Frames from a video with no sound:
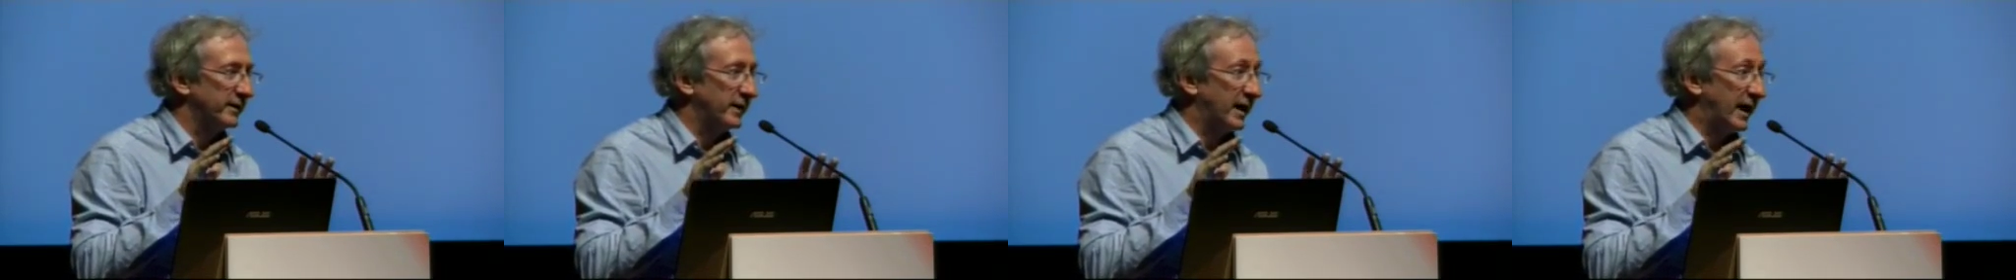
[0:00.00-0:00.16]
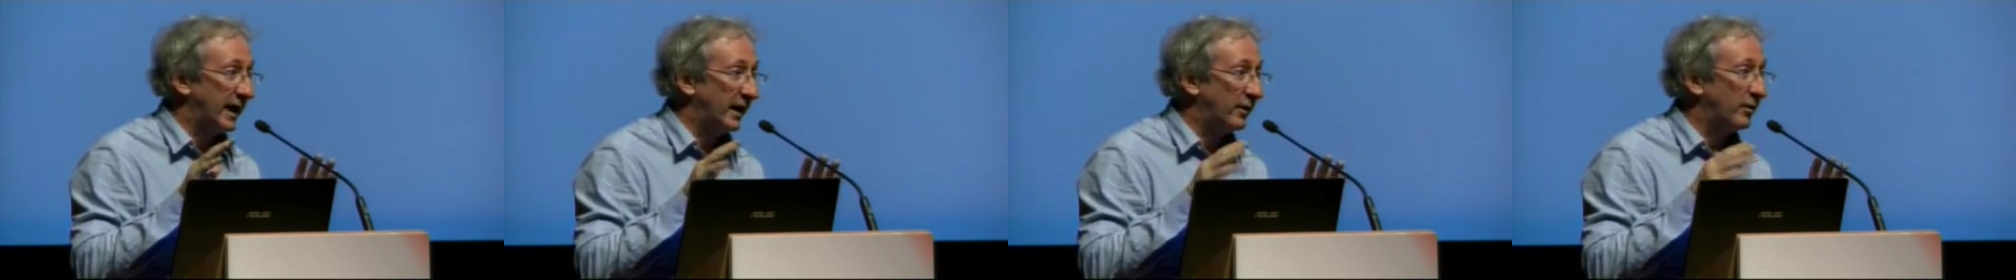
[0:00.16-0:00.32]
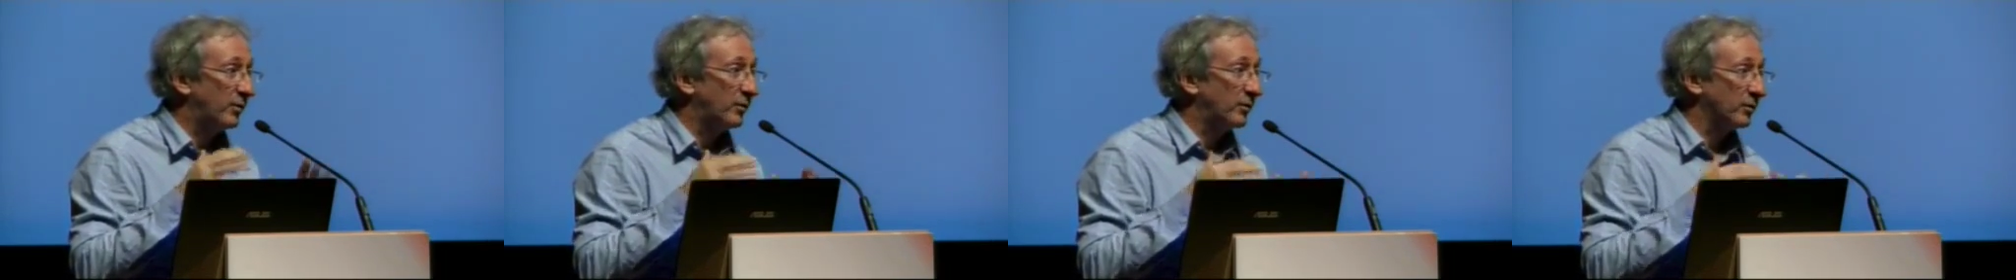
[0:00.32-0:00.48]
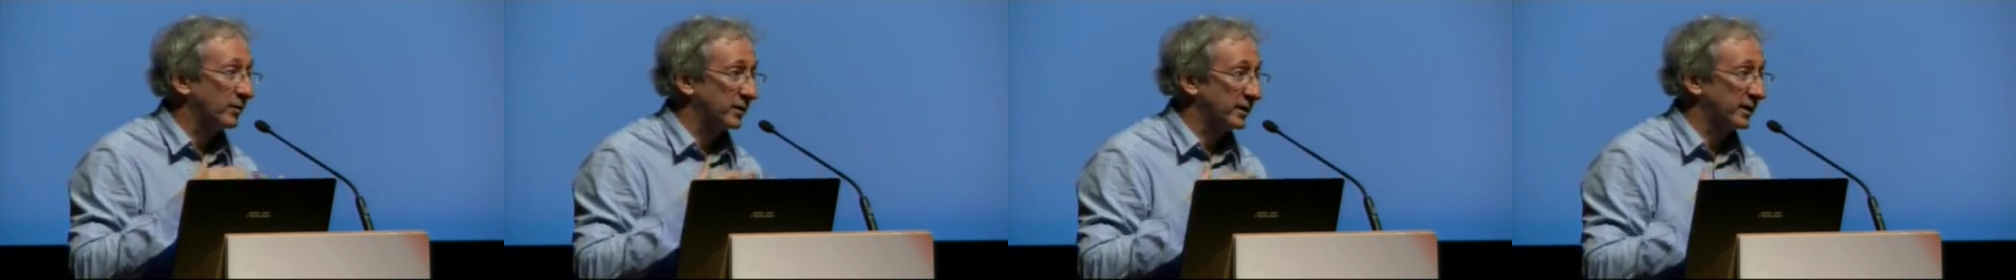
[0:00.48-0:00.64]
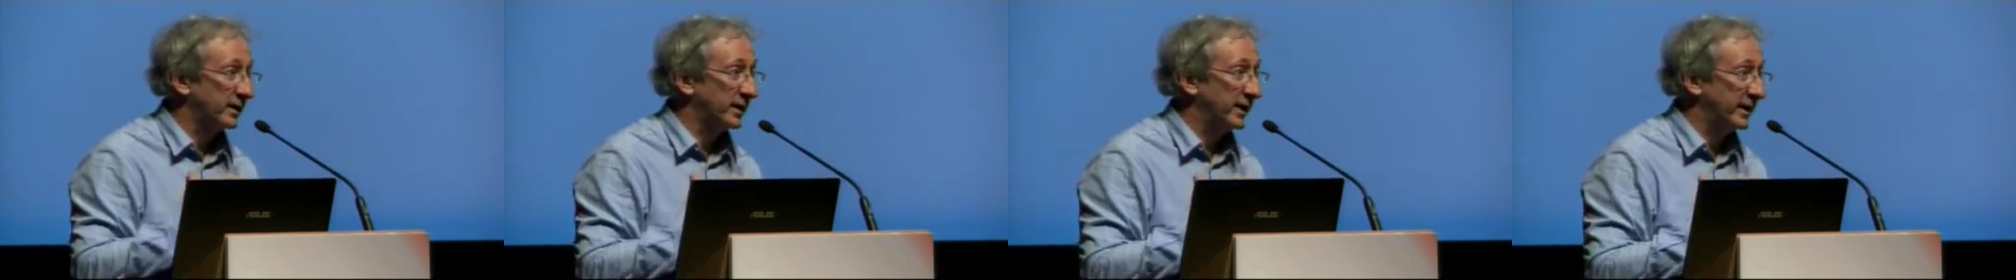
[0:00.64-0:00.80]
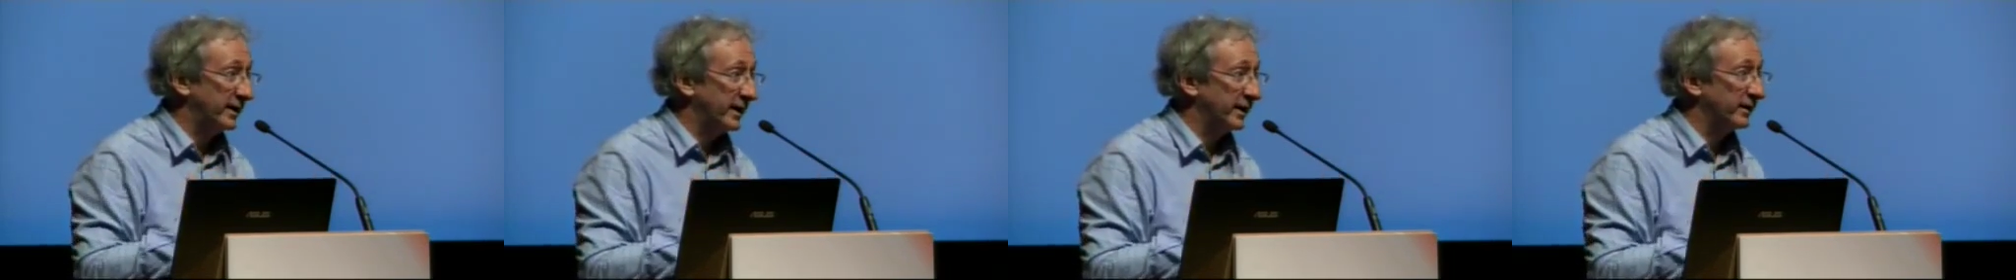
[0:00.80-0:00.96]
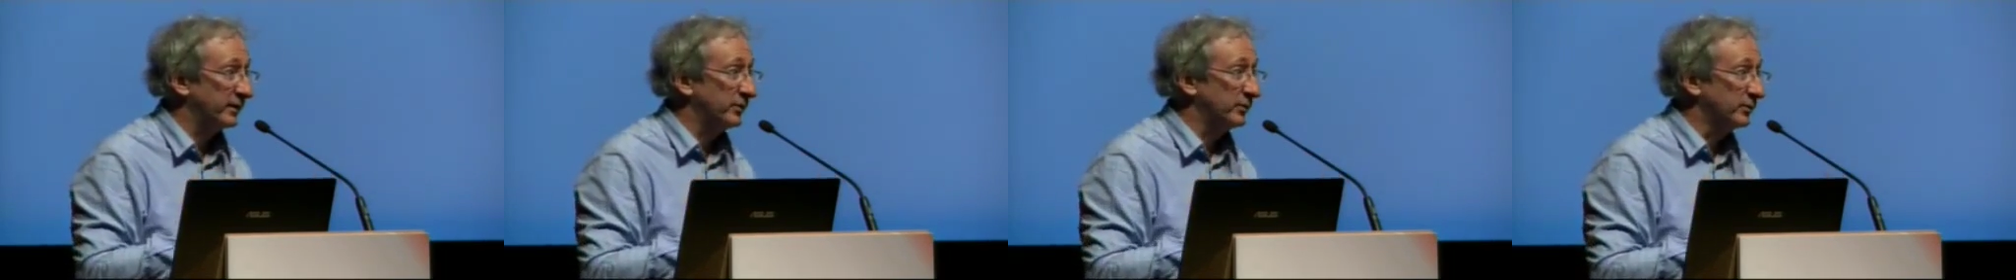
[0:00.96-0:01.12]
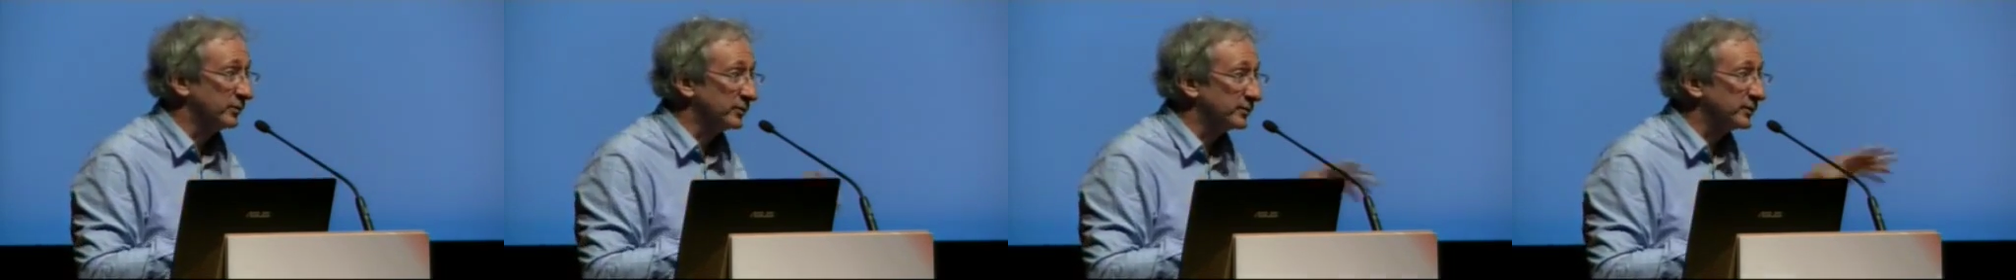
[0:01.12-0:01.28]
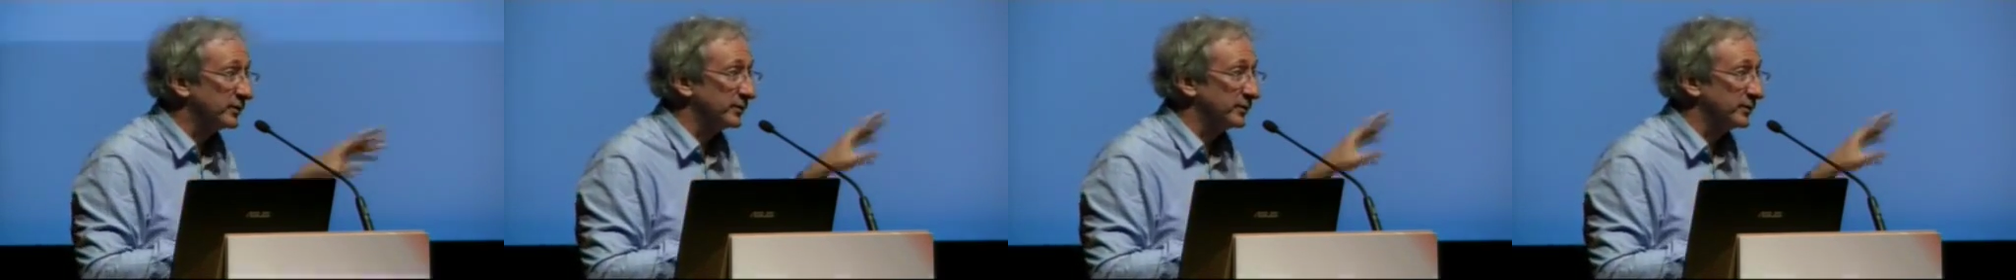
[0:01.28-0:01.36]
How can I do